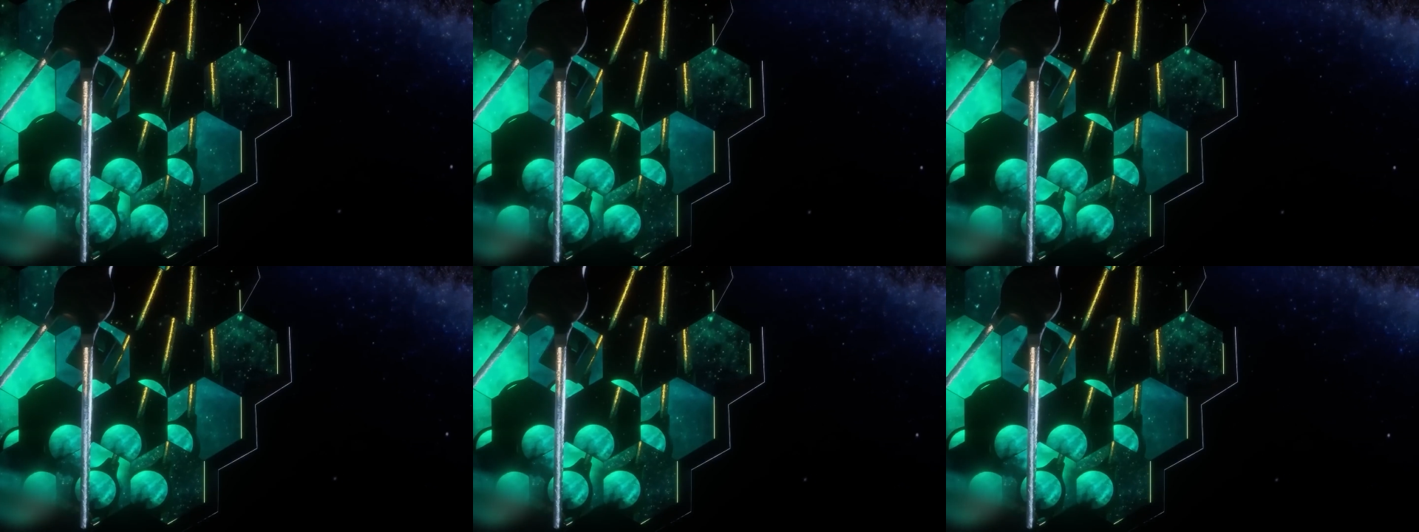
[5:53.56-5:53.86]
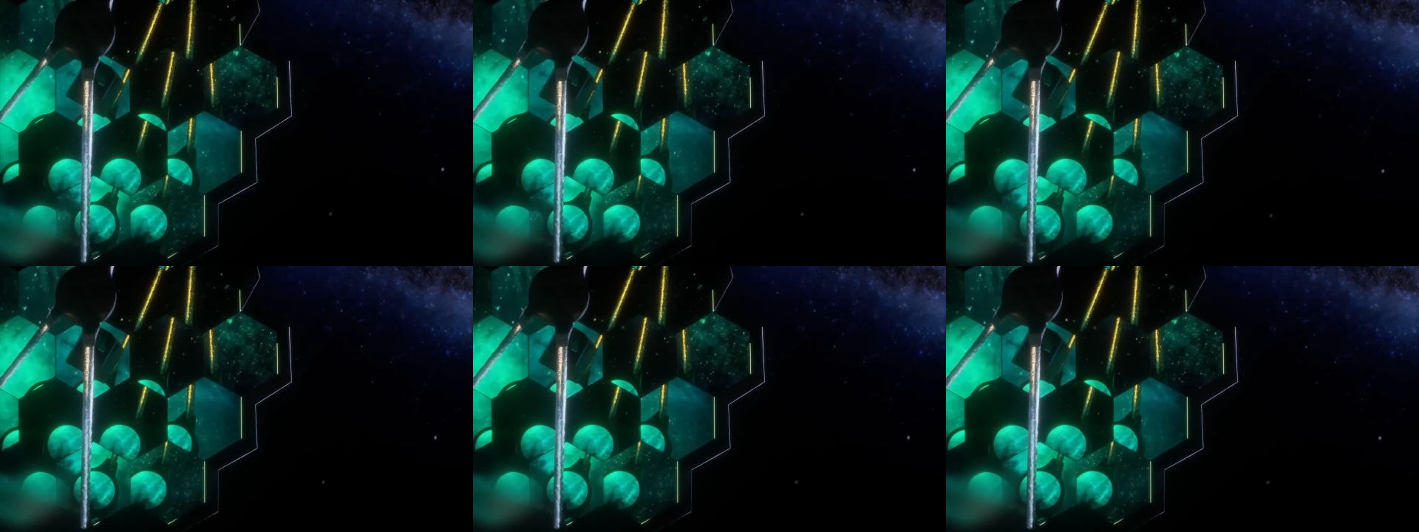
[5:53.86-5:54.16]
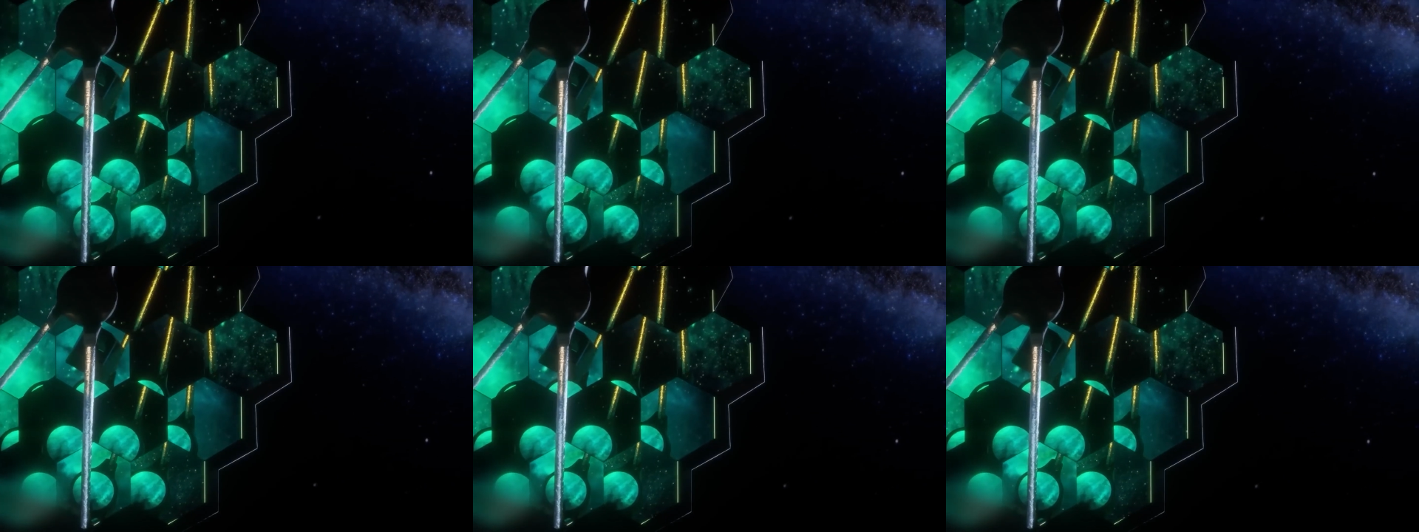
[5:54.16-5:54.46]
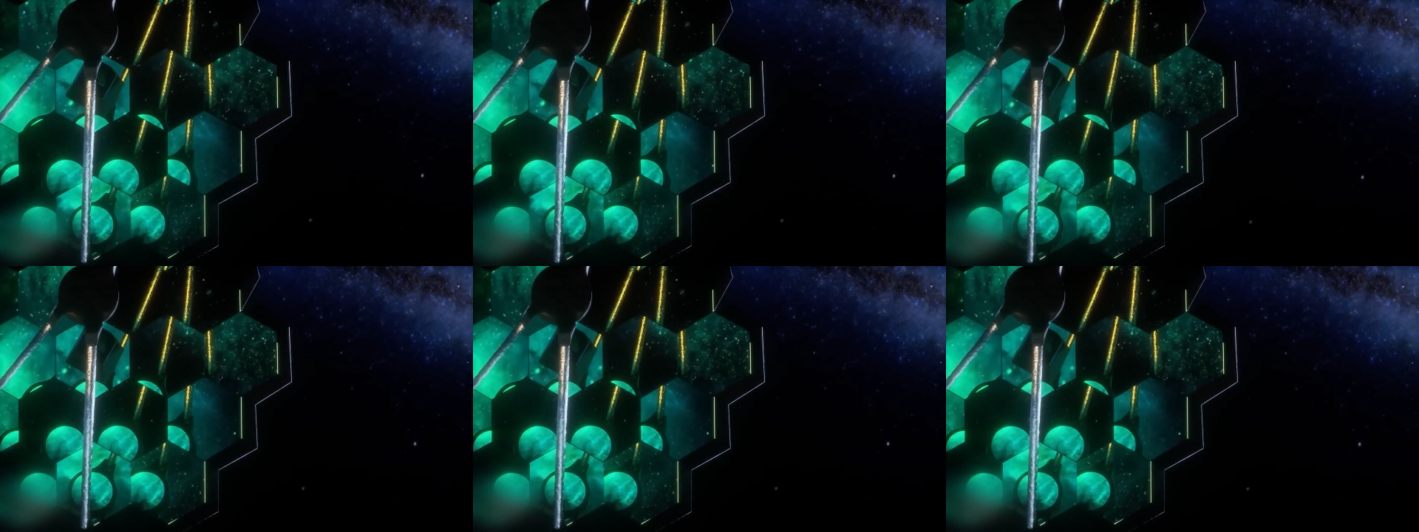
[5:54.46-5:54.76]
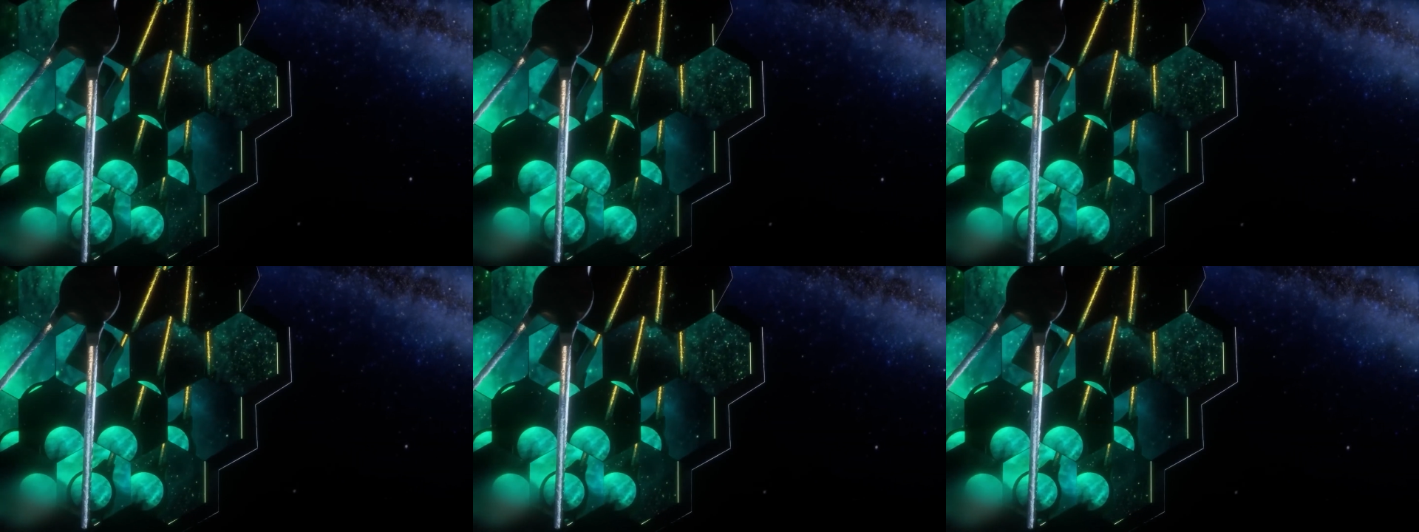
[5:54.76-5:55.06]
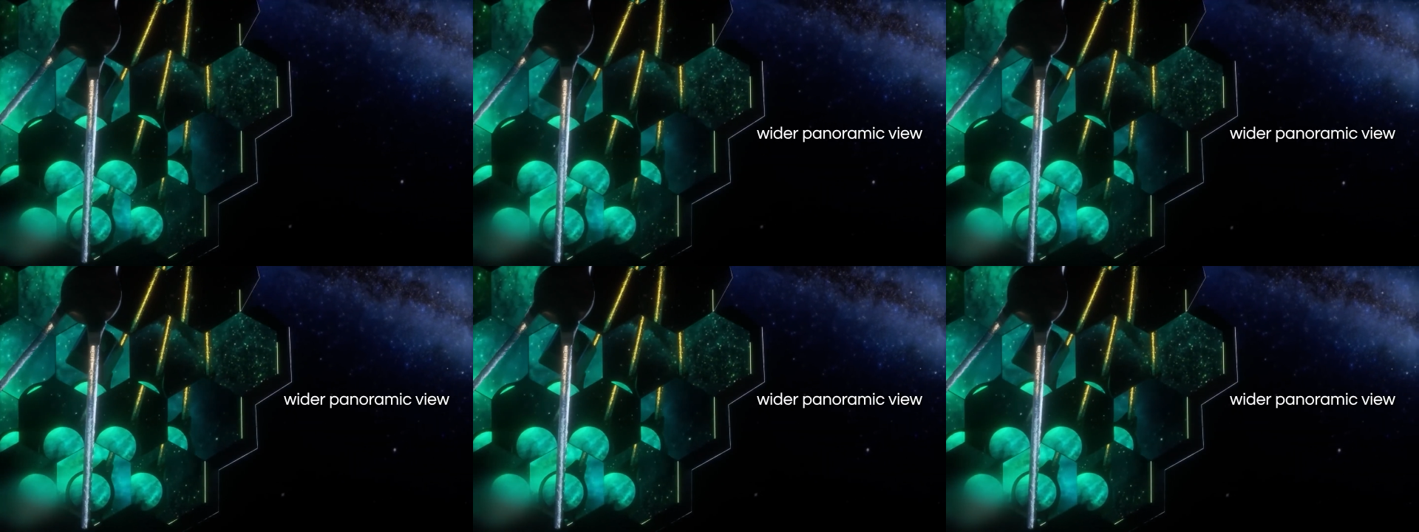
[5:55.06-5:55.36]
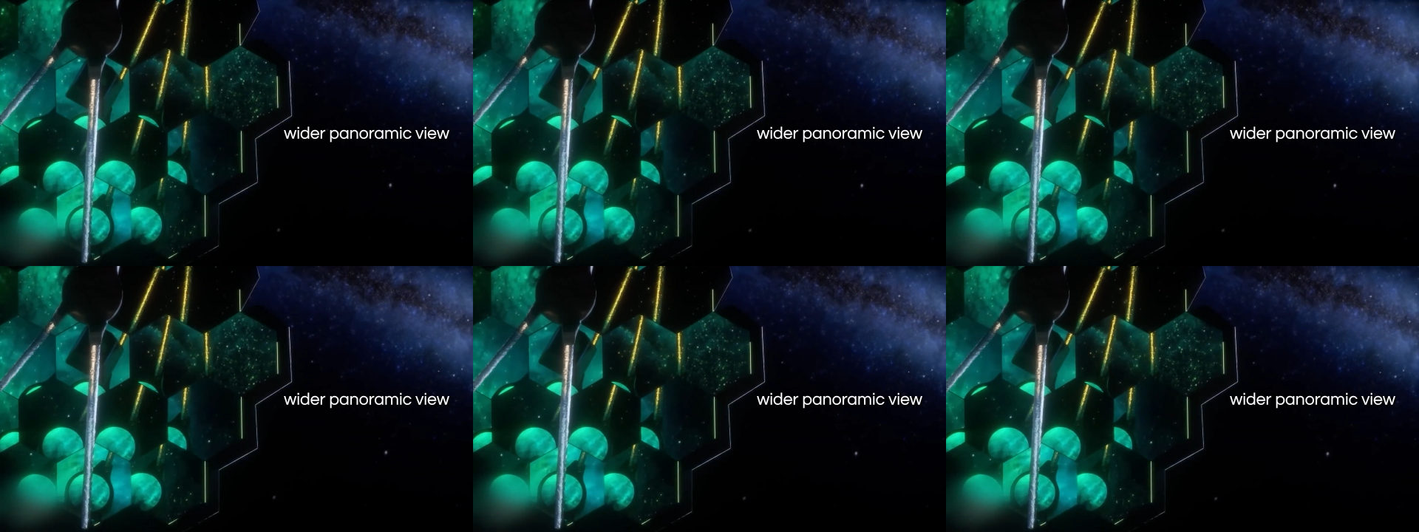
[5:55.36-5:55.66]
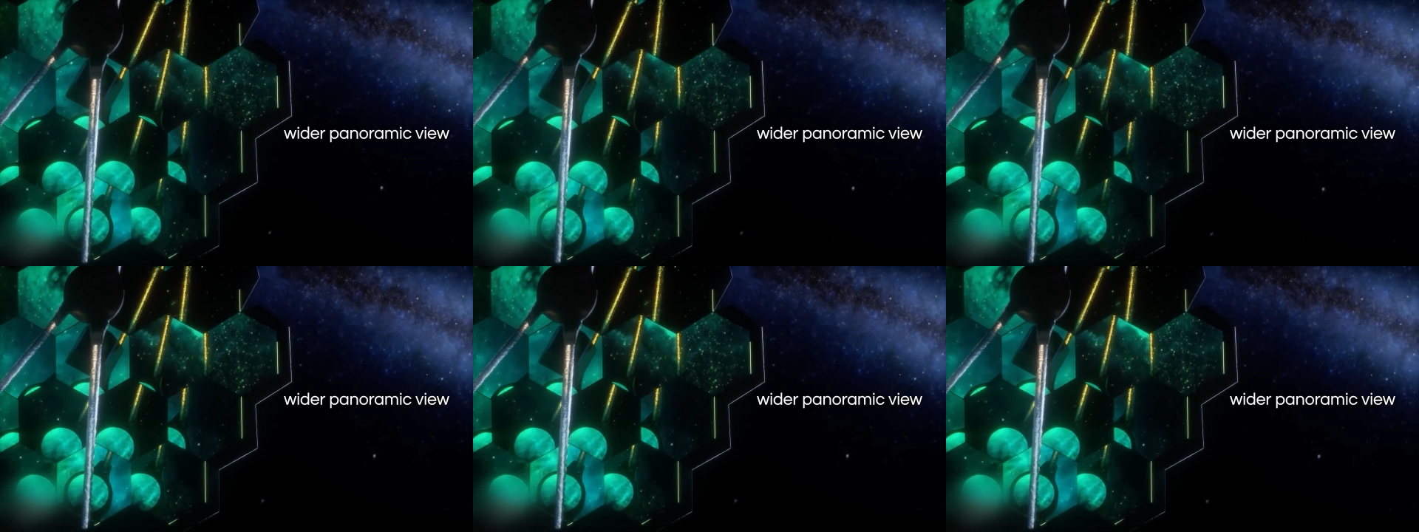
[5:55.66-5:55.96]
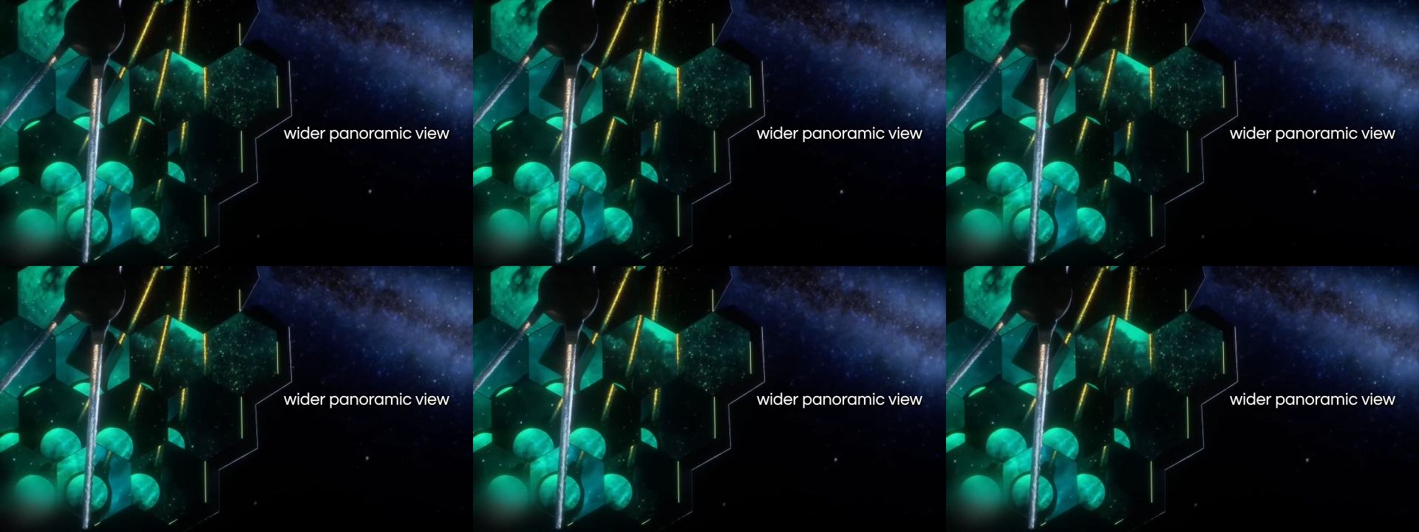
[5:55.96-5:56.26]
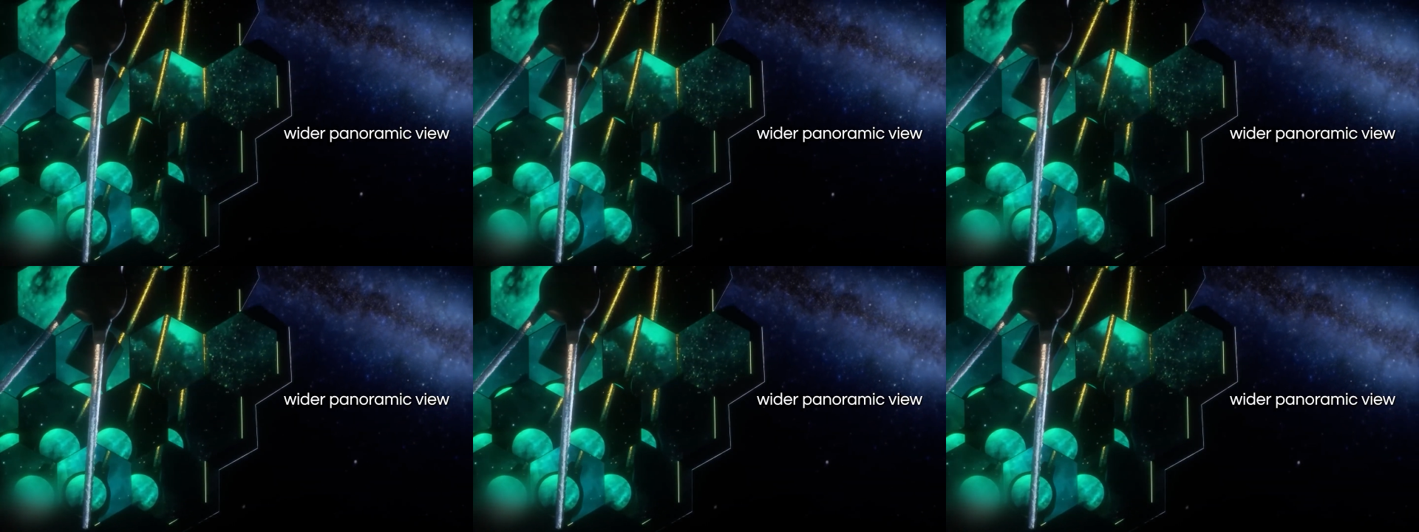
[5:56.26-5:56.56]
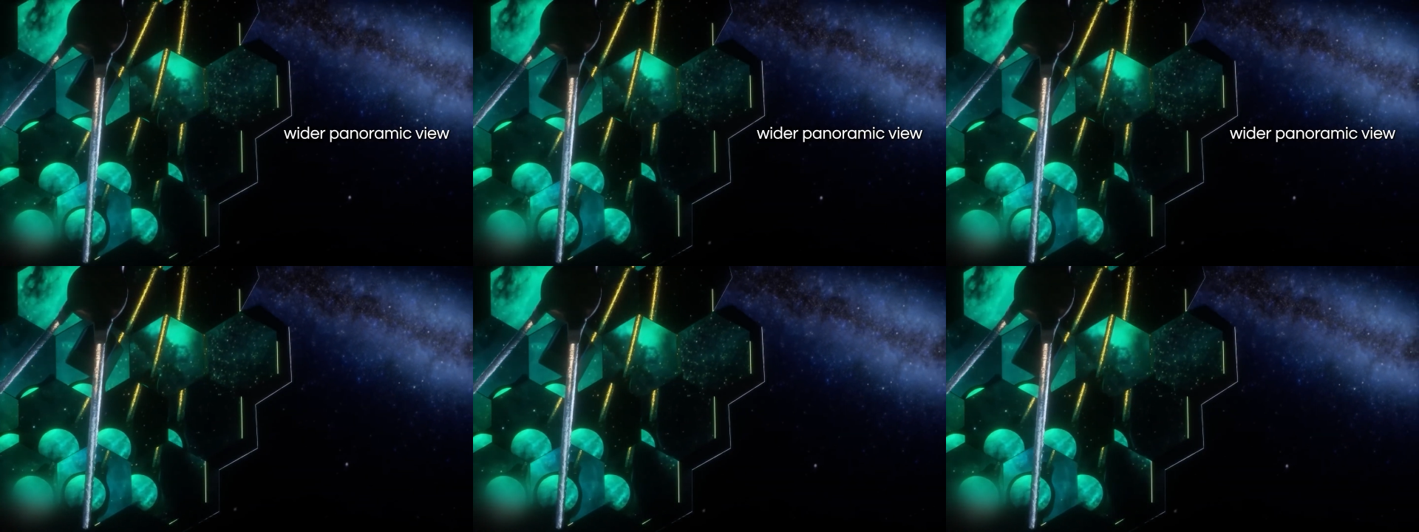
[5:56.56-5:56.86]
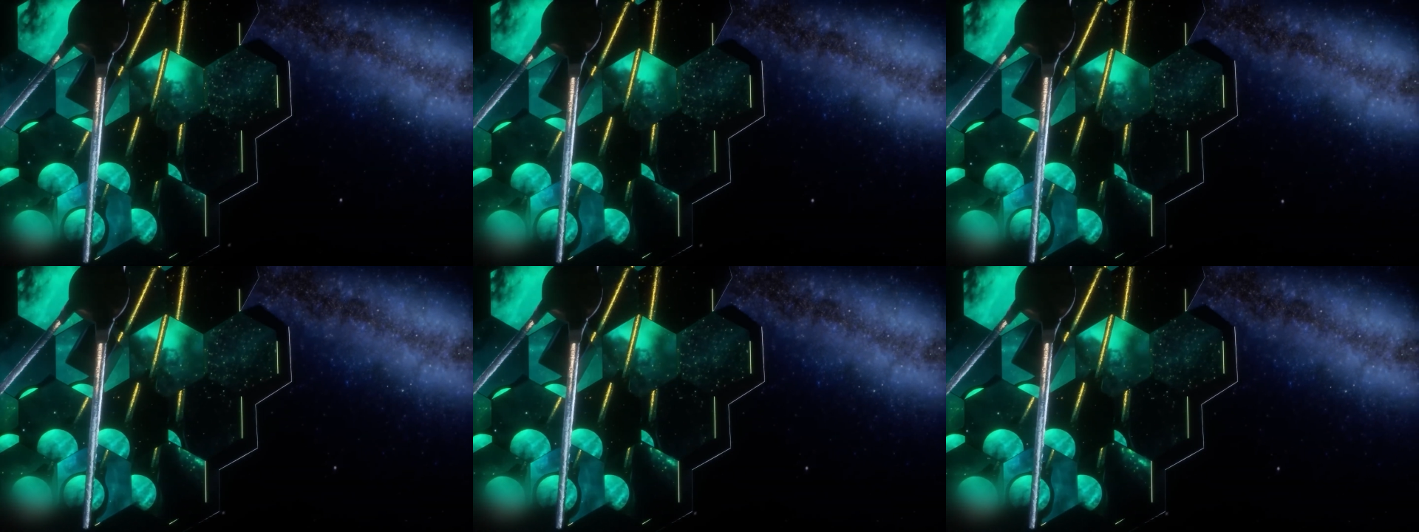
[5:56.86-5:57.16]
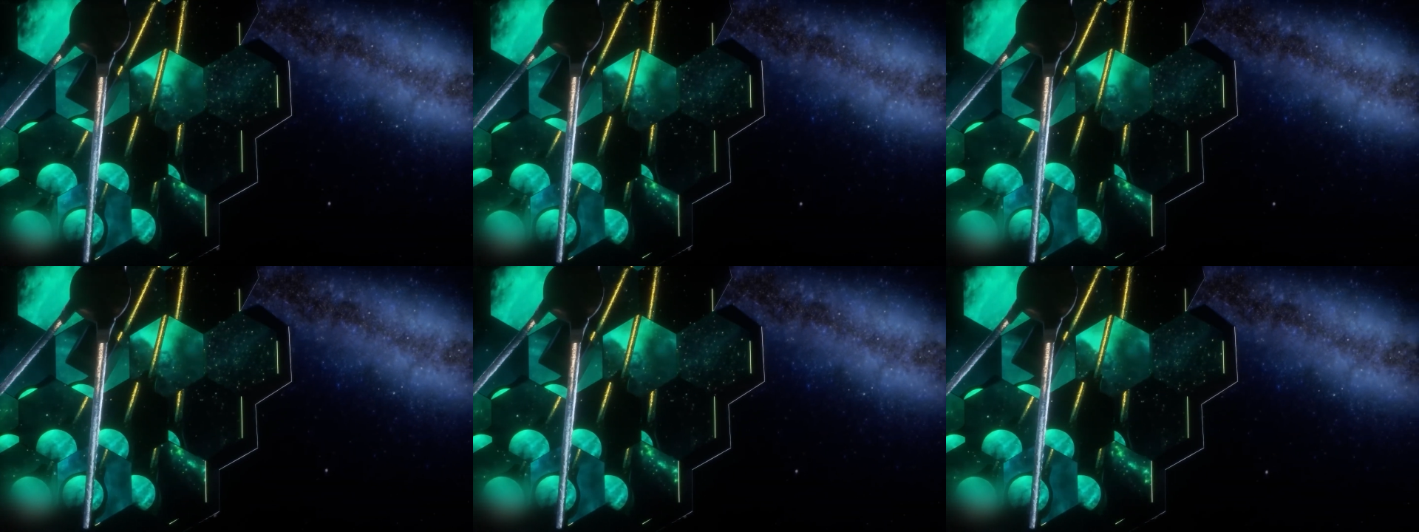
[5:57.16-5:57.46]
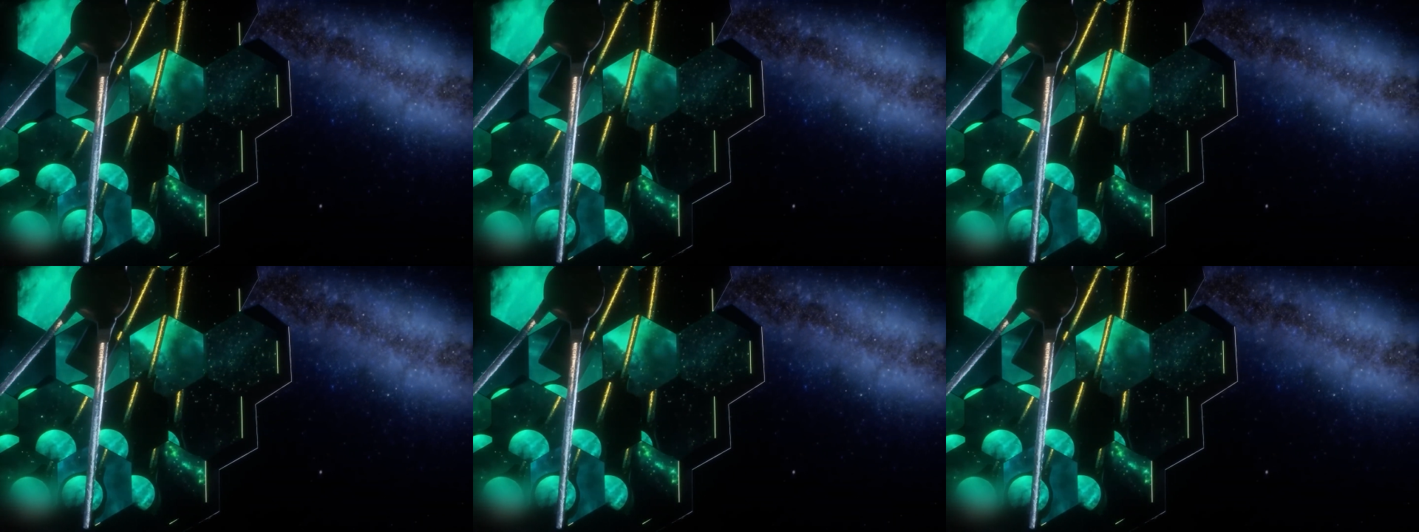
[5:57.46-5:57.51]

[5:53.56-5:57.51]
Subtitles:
Nobody's mouth can be seen.